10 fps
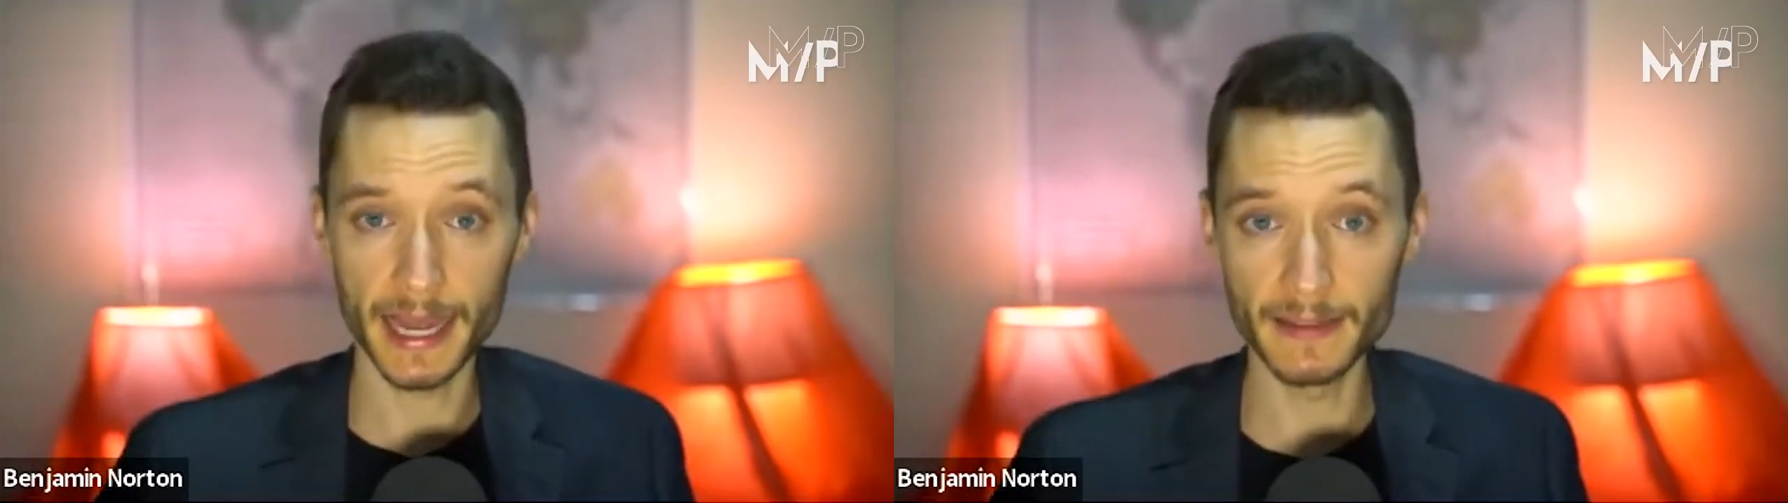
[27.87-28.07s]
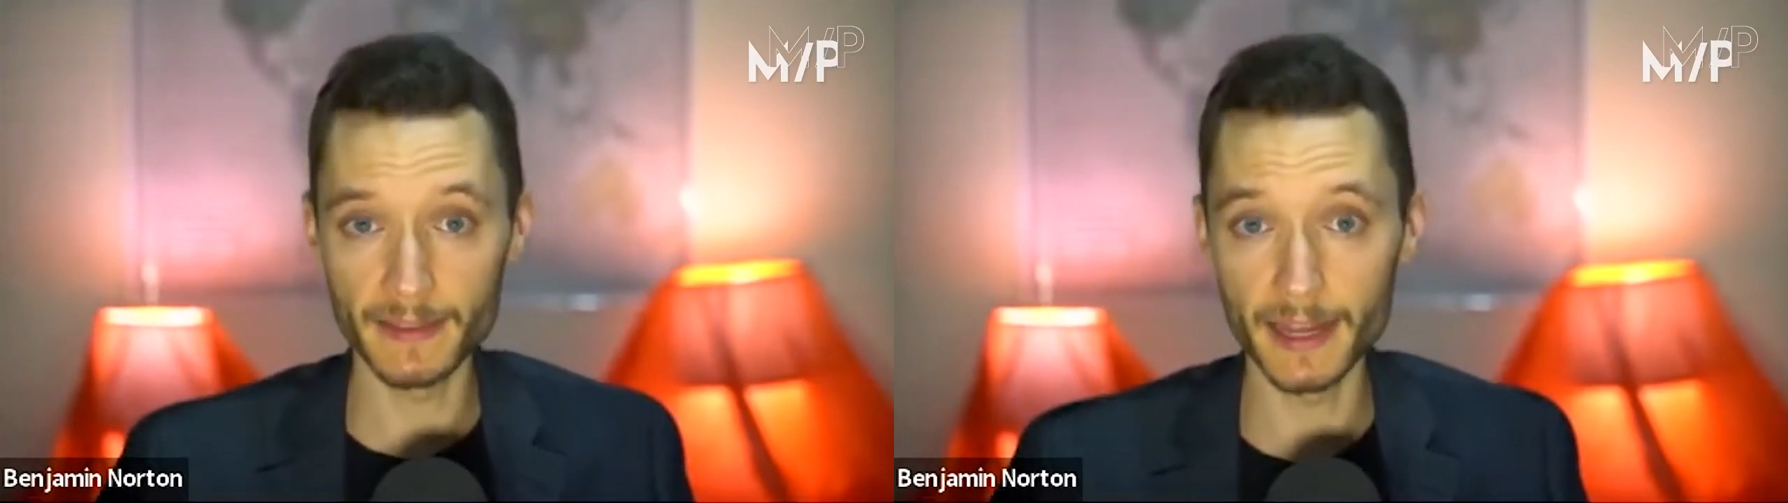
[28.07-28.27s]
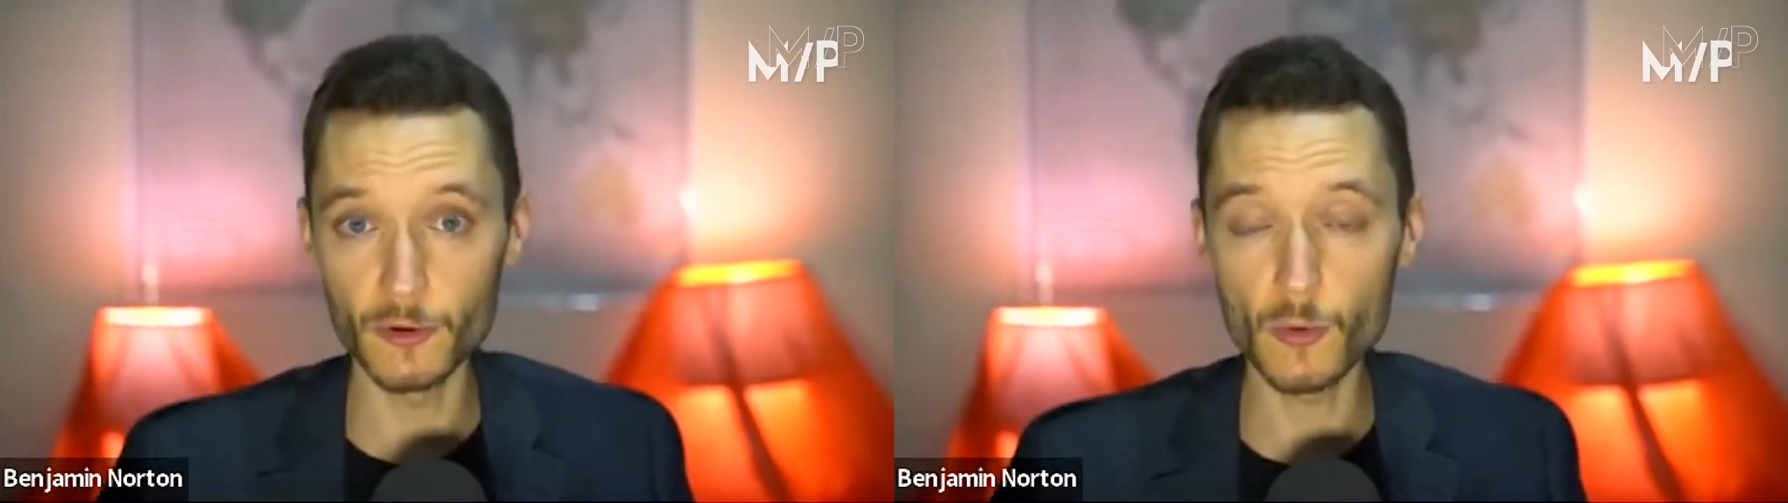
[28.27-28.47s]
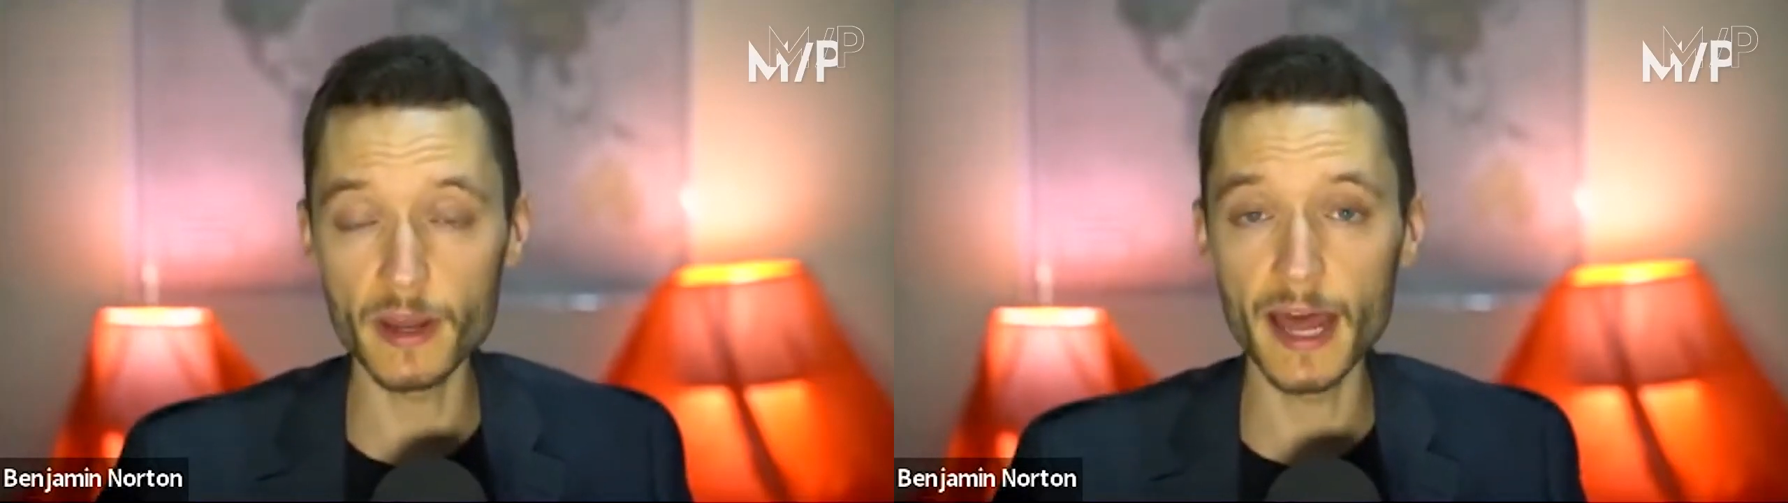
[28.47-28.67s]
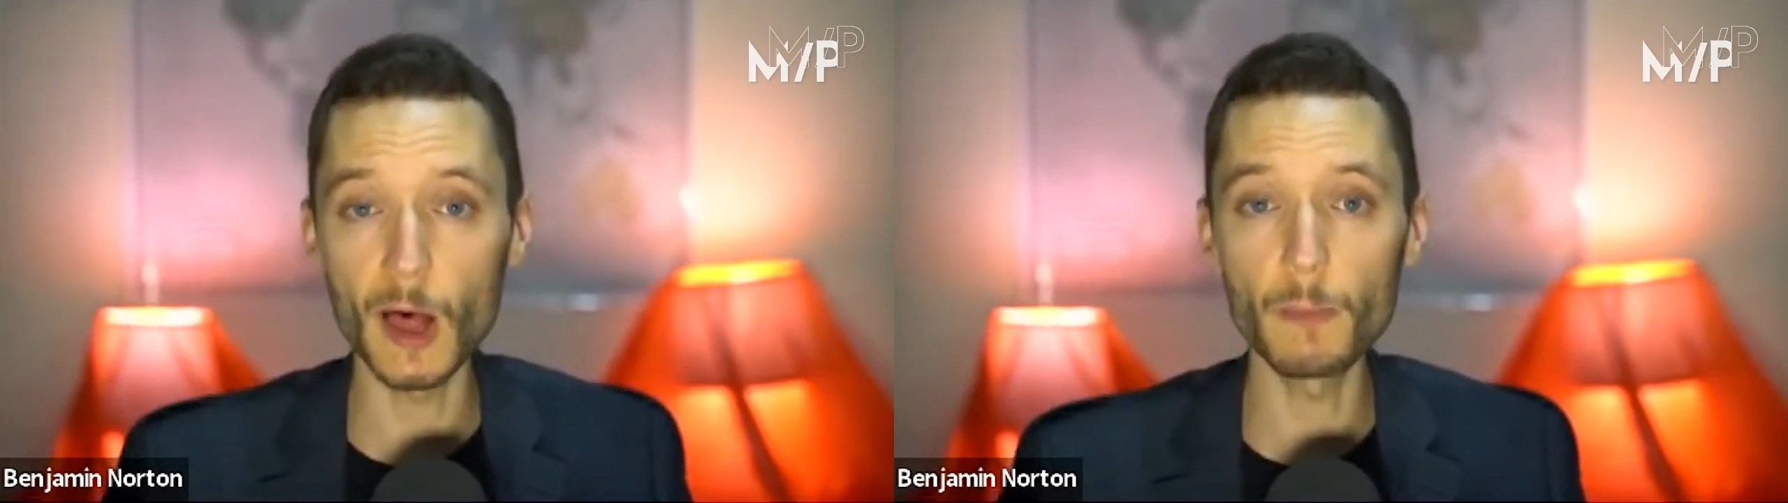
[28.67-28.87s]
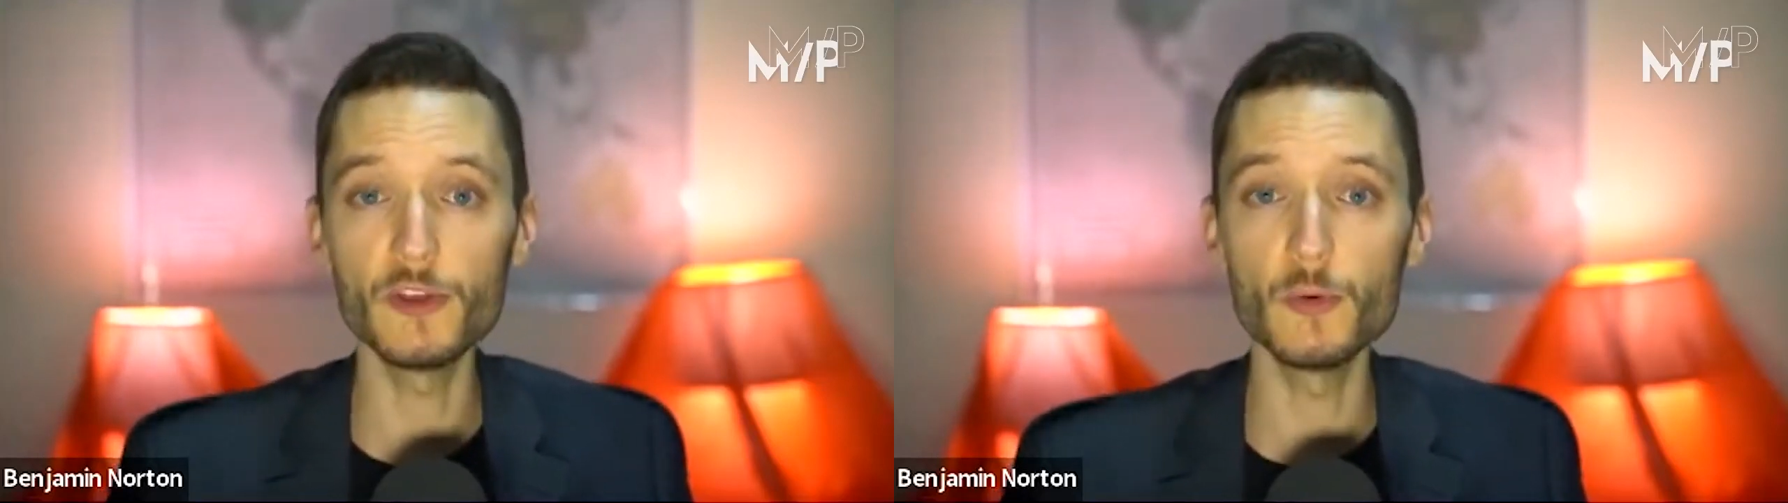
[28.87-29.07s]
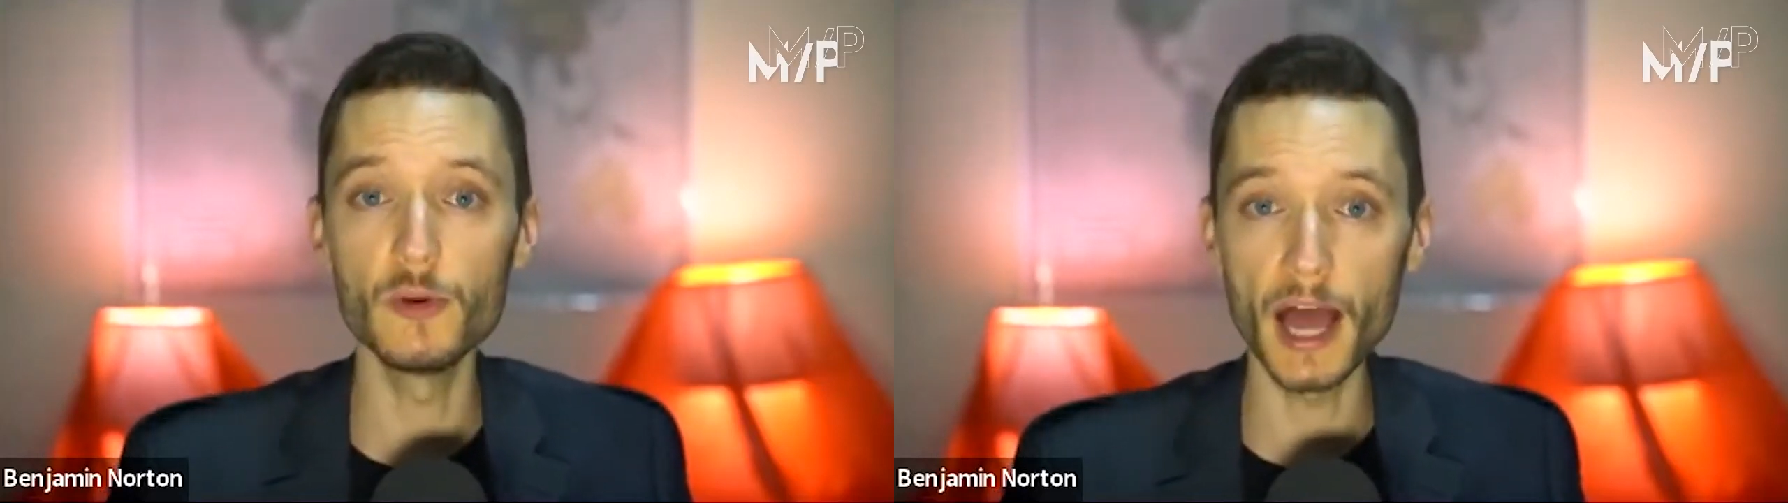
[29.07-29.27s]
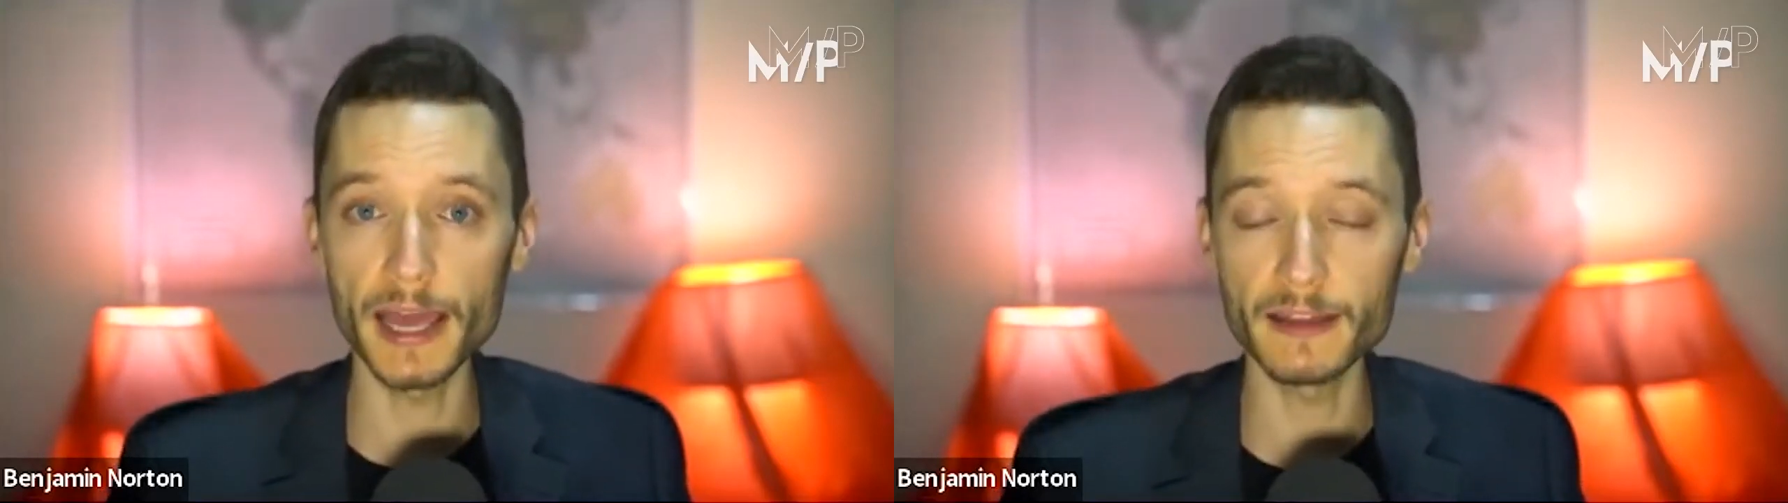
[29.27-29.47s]
candidate who can help
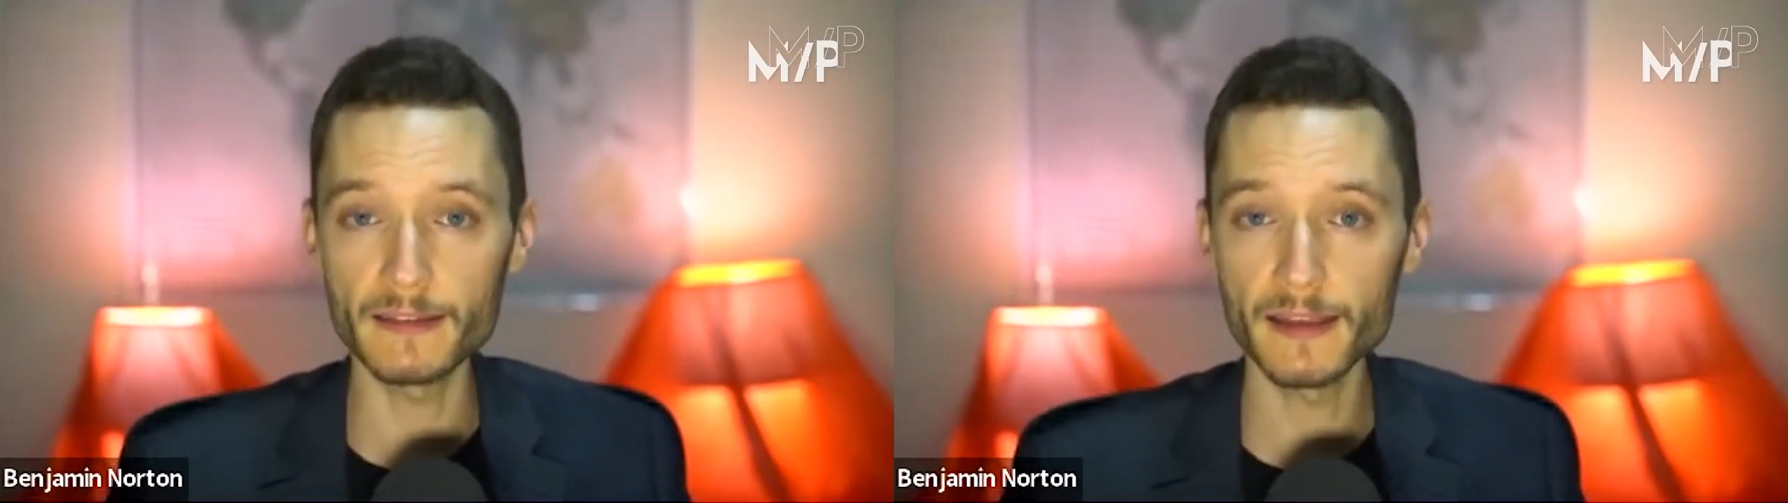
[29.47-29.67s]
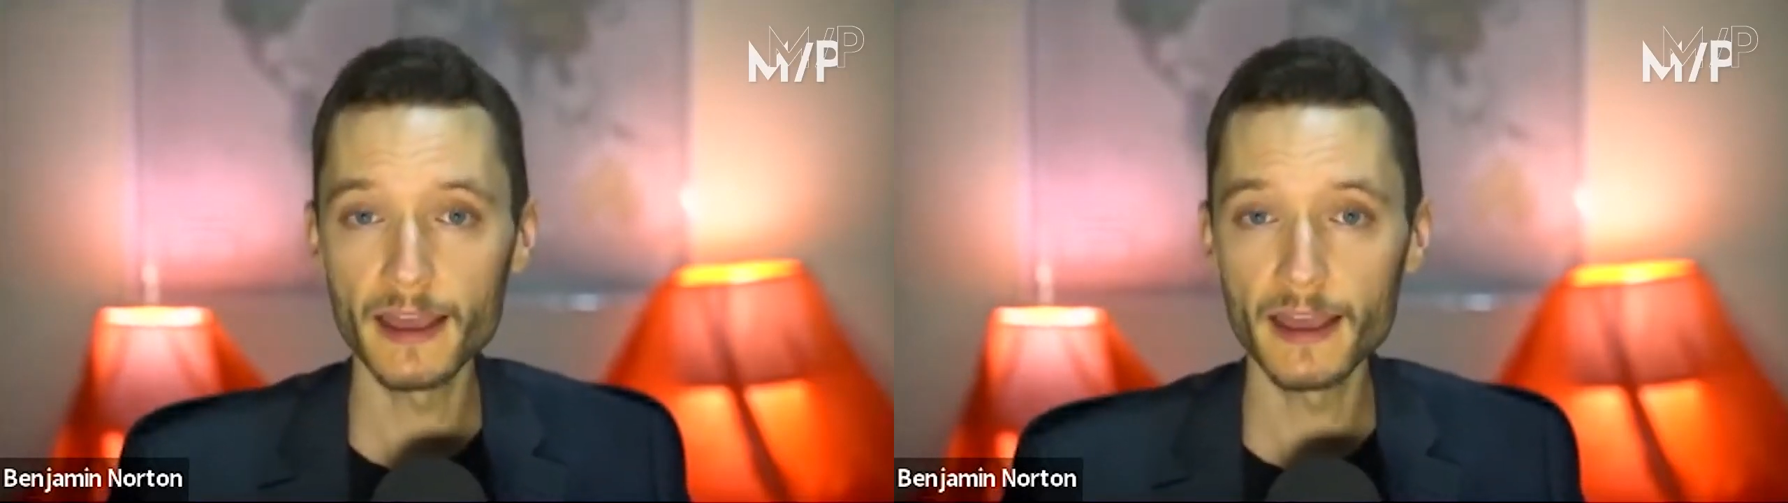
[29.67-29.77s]
unite